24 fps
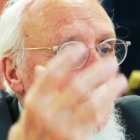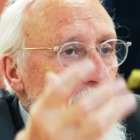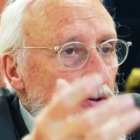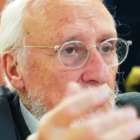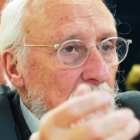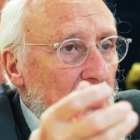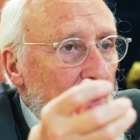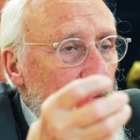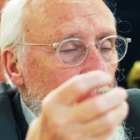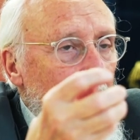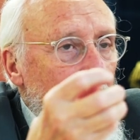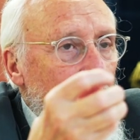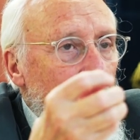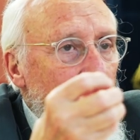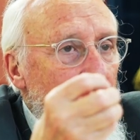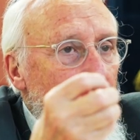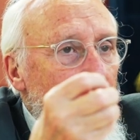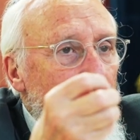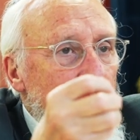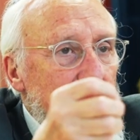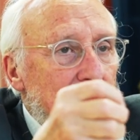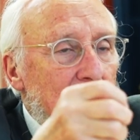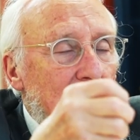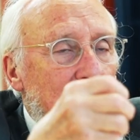shama,
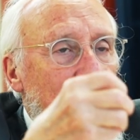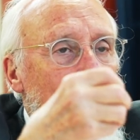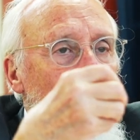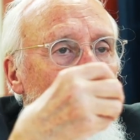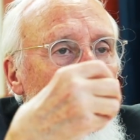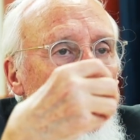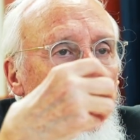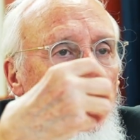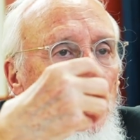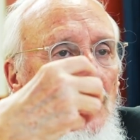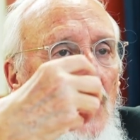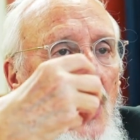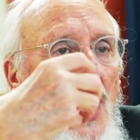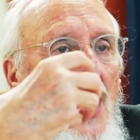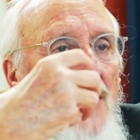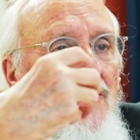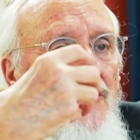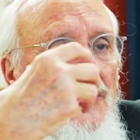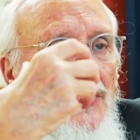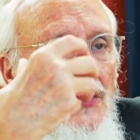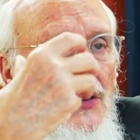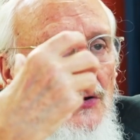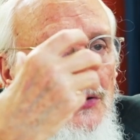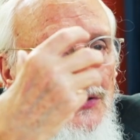so that we
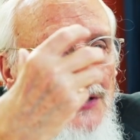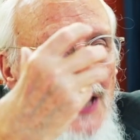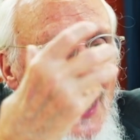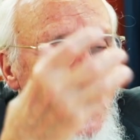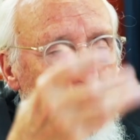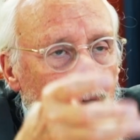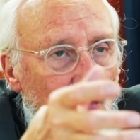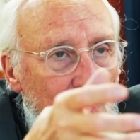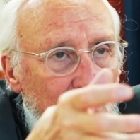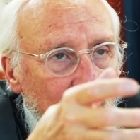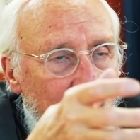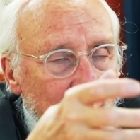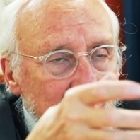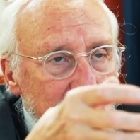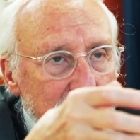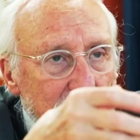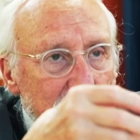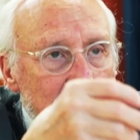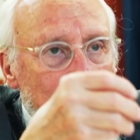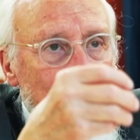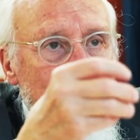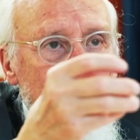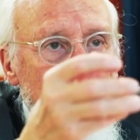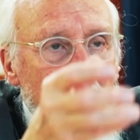offer the
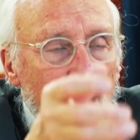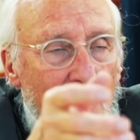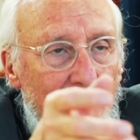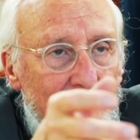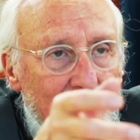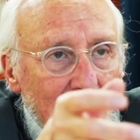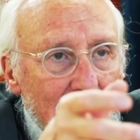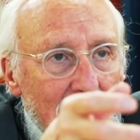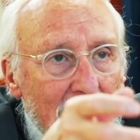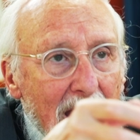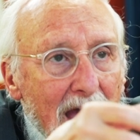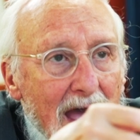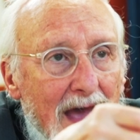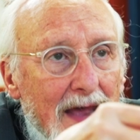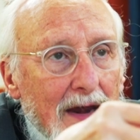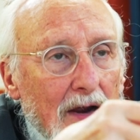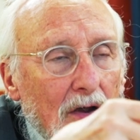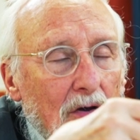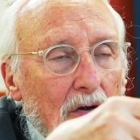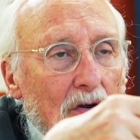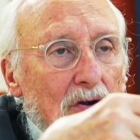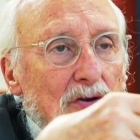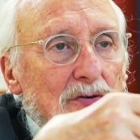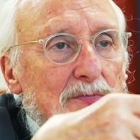sacrifices, we daven, and
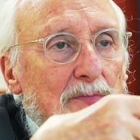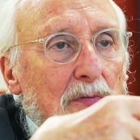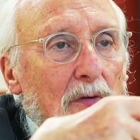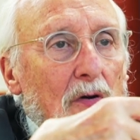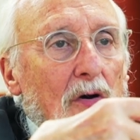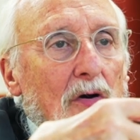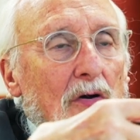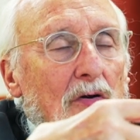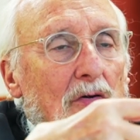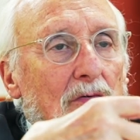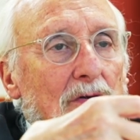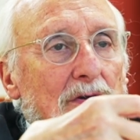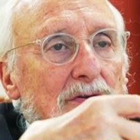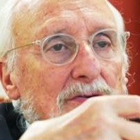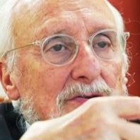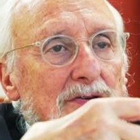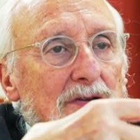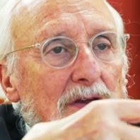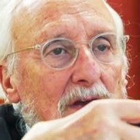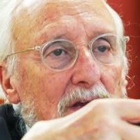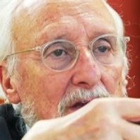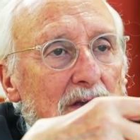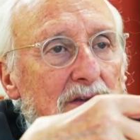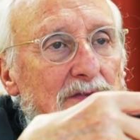HaKadosh Baruch Hu
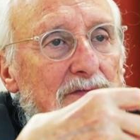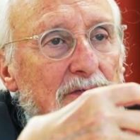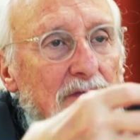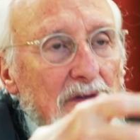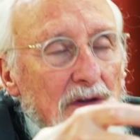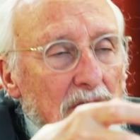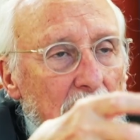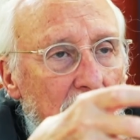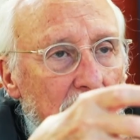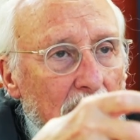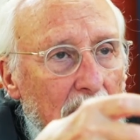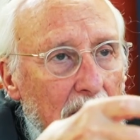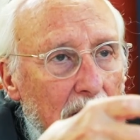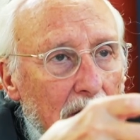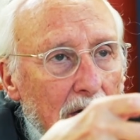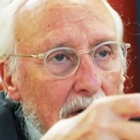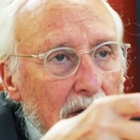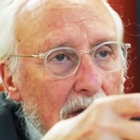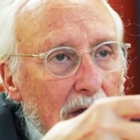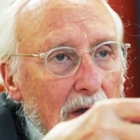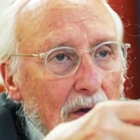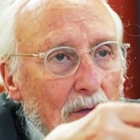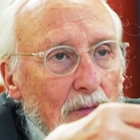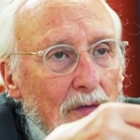is feared there.
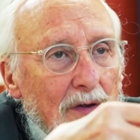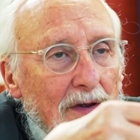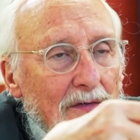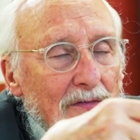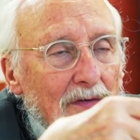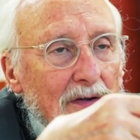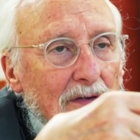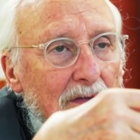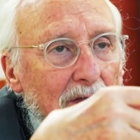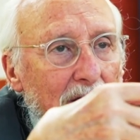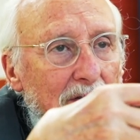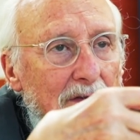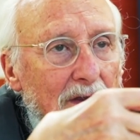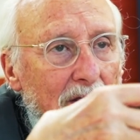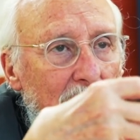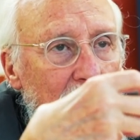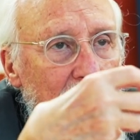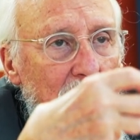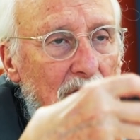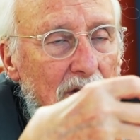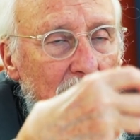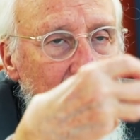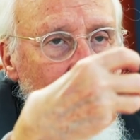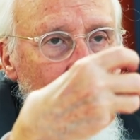We have
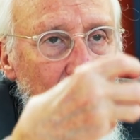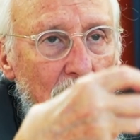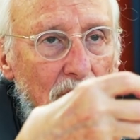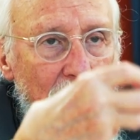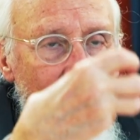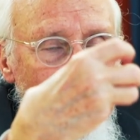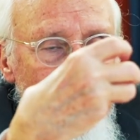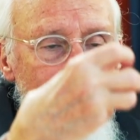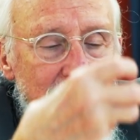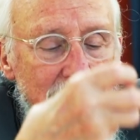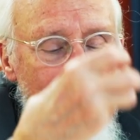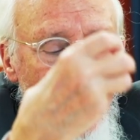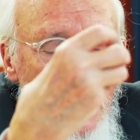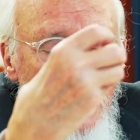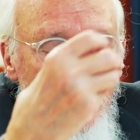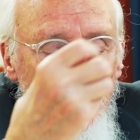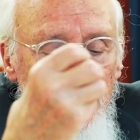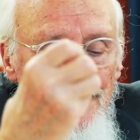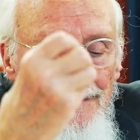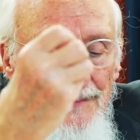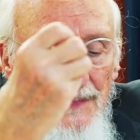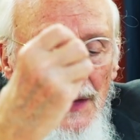it creates that.